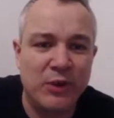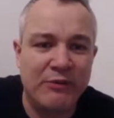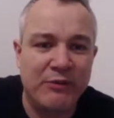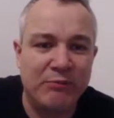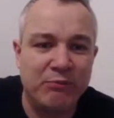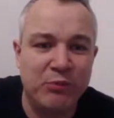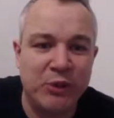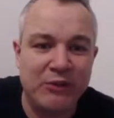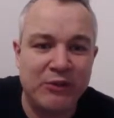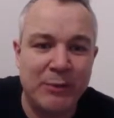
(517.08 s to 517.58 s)

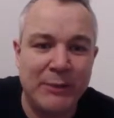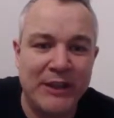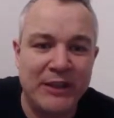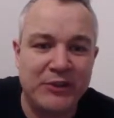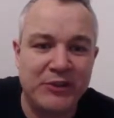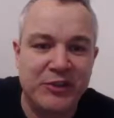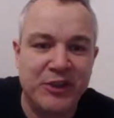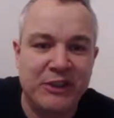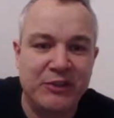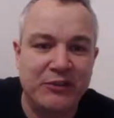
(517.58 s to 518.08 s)
Look,
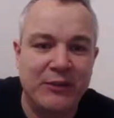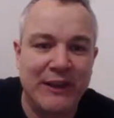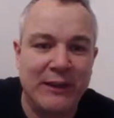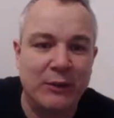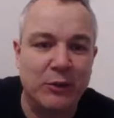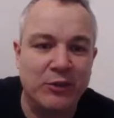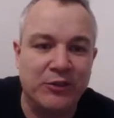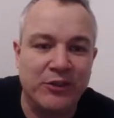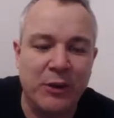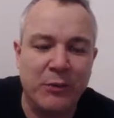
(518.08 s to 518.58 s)
we've committed
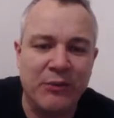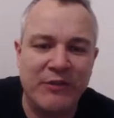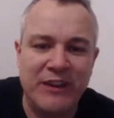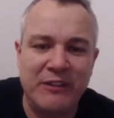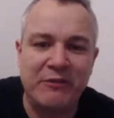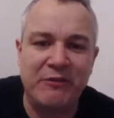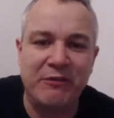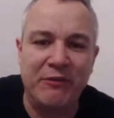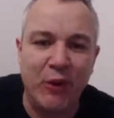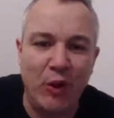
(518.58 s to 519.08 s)
six
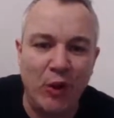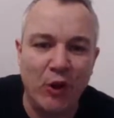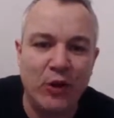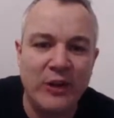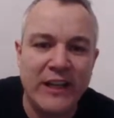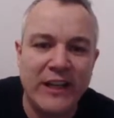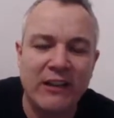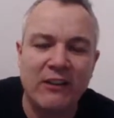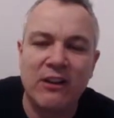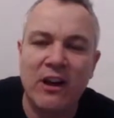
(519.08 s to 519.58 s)
fouls and we've had
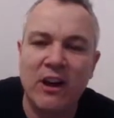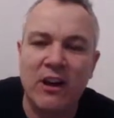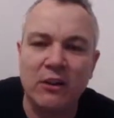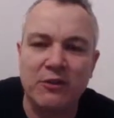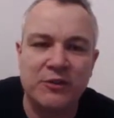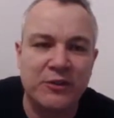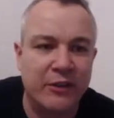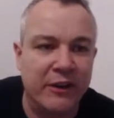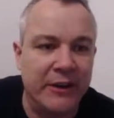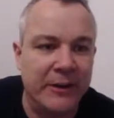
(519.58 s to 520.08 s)
four
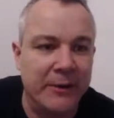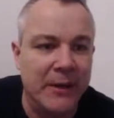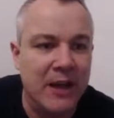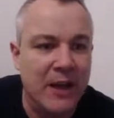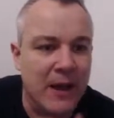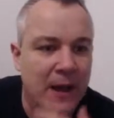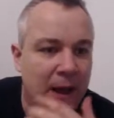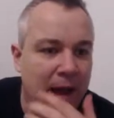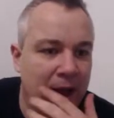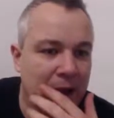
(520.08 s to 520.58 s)
yellow cards
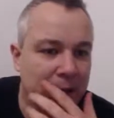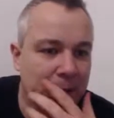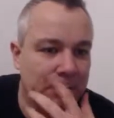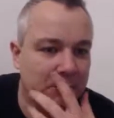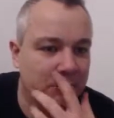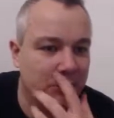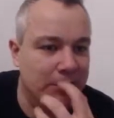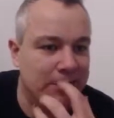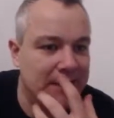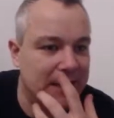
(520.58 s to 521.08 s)
for it.
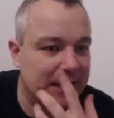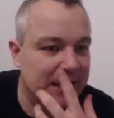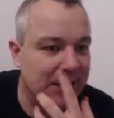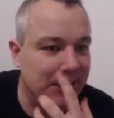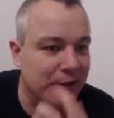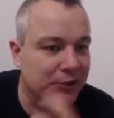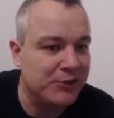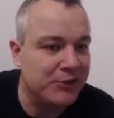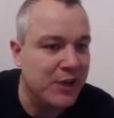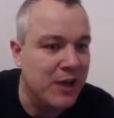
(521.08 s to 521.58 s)

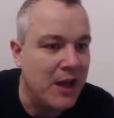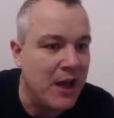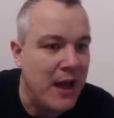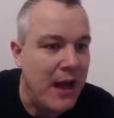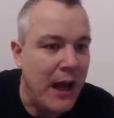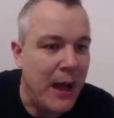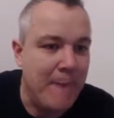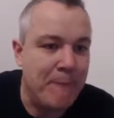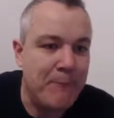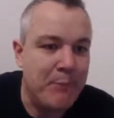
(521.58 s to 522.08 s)
Ridiculous.